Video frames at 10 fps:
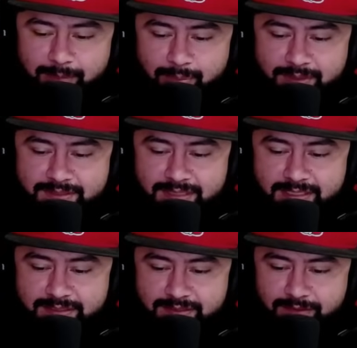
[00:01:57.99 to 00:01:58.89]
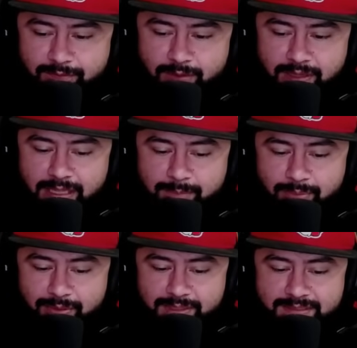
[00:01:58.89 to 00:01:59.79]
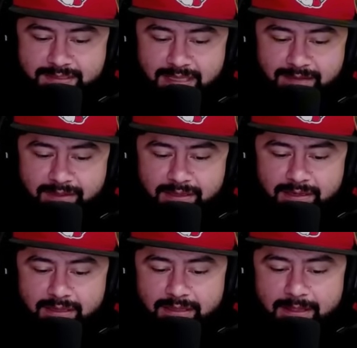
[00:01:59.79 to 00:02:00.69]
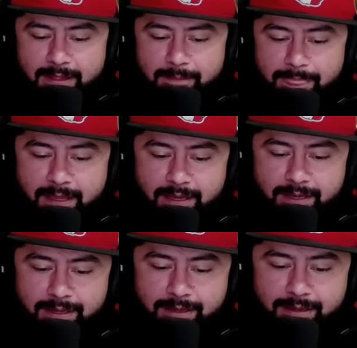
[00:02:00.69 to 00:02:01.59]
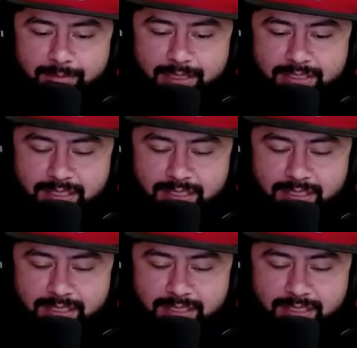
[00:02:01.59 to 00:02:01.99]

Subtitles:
Princess, 48.7. I'm not sure how